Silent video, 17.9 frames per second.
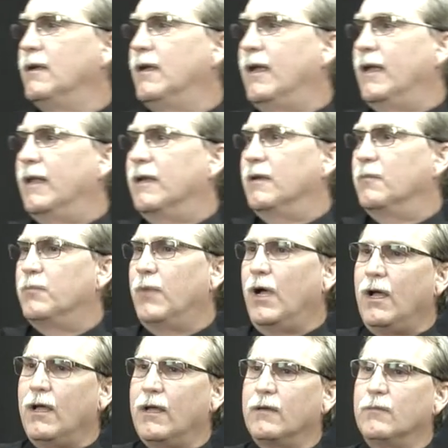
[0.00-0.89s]
and in
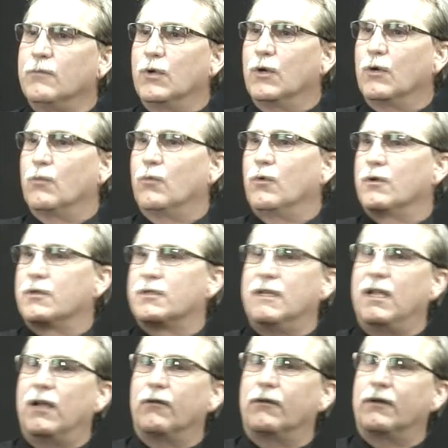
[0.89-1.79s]
bottom, her worst
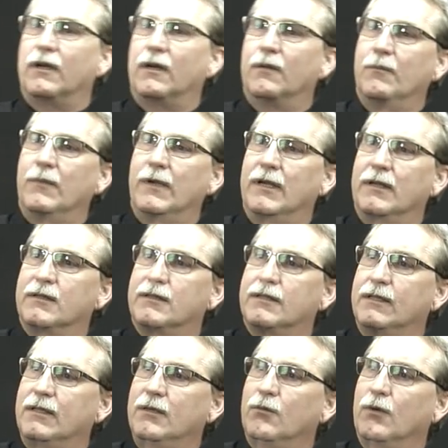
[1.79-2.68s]
outcome is
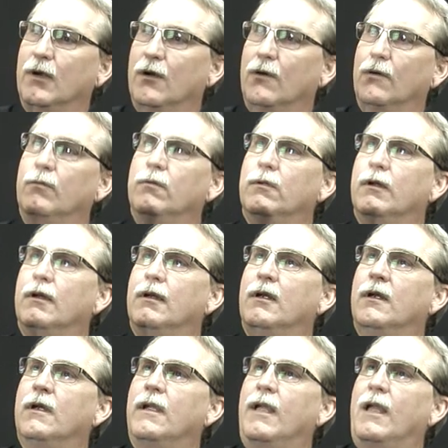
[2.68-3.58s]
0,
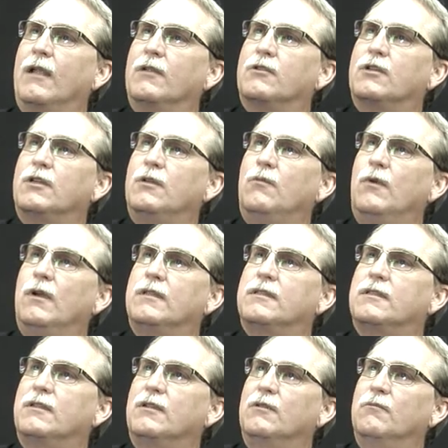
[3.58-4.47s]
and she wants
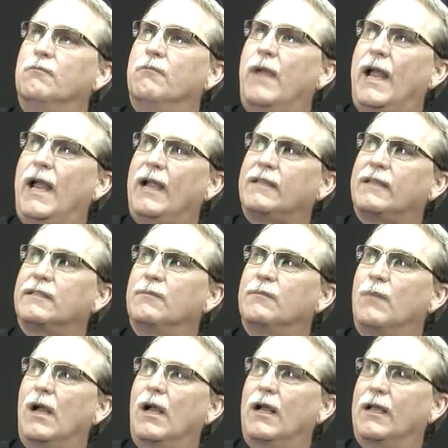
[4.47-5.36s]
to
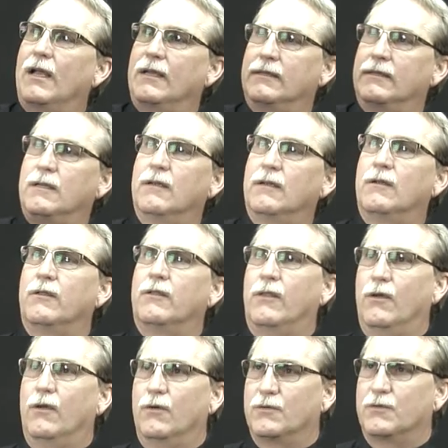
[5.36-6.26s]
maximize
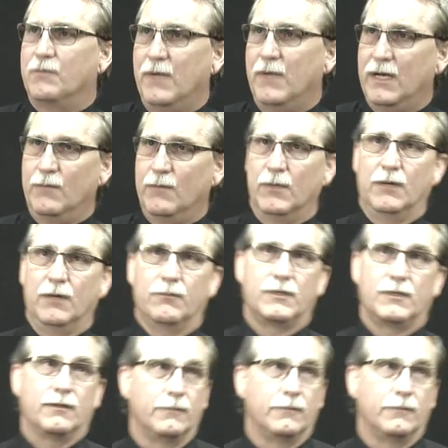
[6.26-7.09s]
those minimums.